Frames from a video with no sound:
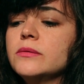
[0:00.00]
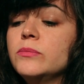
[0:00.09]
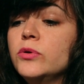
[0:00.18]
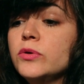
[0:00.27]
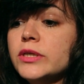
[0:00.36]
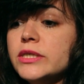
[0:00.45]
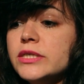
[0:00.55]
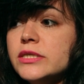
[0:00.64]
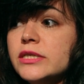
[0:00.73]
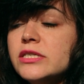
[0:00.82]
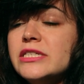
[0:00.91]
book
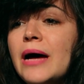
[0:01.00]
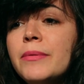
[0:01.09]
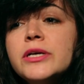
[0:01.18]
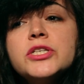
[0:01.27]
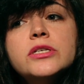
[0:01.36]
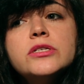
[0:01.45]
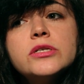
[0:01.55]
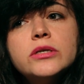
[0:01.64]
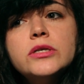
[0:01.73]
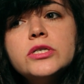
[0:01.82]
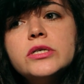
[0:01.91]
is The Savage
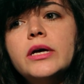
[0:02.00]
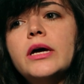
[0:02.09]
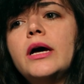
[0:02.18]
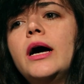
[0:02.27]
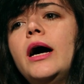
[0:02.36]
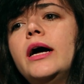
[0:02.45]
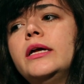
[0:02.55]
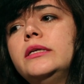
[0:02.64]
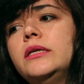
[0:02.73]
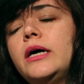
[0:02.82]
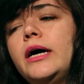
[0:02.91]
Discourse.
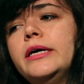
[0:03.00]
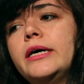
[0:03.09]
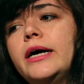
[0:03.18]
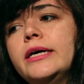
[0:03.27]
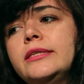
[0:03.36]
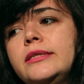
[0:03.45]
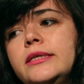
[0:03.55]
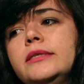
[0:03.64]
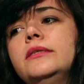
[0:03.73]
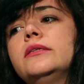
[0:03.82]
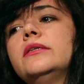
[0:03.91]
And I
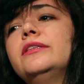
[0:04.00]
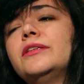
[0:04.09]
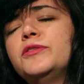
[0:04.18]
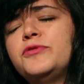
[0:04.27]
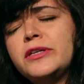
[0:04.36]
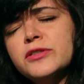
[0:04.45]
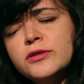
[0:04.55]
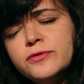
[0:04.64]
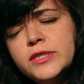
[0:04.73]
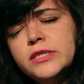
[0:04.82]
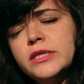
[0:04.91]
think it's very
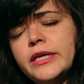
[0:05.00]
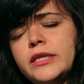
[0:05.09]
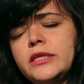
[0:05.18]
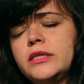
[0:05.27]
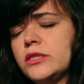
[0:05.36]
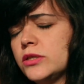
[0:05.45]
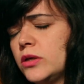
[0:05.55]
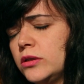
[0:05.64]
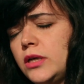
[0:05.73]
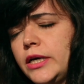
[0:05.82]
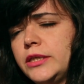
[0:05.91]
sophisticated, it's
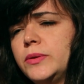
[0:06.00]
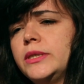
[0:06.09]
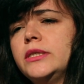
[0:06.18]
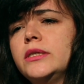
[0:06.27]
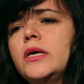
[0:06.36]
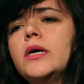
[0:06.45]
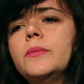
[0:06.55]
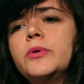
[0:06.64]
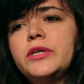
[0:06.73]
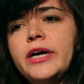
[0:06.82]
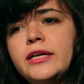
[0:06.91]
not light reading,
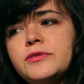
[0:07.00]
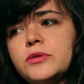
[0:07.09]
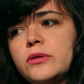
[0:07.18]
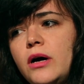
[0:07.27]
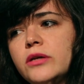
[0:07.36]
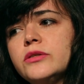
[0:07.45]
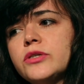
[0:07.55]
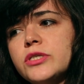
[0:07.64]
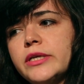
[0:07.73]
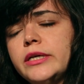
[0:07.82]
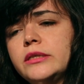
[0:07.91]
but it helps to
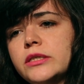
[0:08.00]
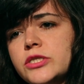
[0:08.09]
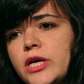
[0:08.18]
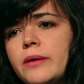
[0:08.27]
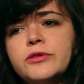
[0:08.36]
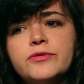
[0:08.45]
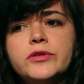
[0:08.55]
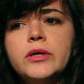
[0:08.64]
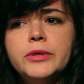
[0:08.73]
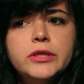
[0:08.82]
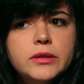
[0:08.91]
understand the Chavez
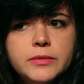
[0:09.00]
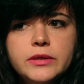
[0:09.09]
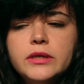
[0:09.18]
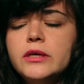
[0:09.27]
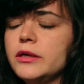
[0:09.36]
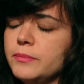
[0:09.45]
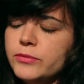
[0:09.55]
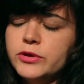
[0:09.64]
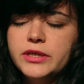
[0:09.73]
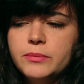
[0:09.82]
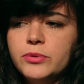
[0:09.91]
phenomenon
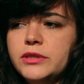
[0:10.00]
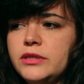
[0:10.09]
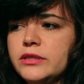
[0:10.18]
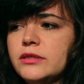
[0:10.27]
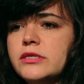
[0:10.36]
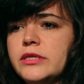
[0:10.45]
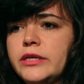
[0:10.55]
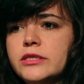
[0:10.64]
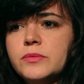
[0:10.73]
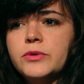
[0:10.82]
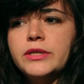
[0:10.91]
more in a political
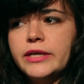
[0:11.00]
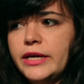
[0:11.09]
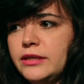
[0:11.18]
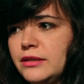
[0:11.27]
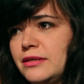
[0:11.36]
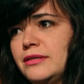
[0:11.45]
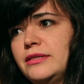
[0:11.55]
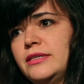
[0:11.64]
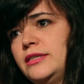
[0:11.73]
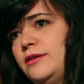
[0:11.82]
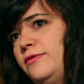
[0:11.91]
sense. But again,
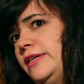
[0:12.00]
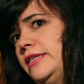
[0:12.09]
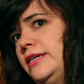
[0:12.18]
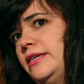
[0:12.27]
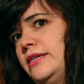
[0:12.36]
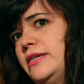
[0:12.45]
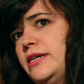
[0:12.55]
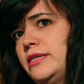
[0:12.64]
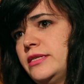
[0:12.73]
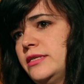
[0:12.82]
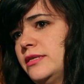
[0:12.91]
Rafael
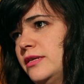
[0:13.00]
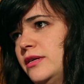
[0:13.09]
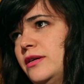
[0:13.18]
Cadenas,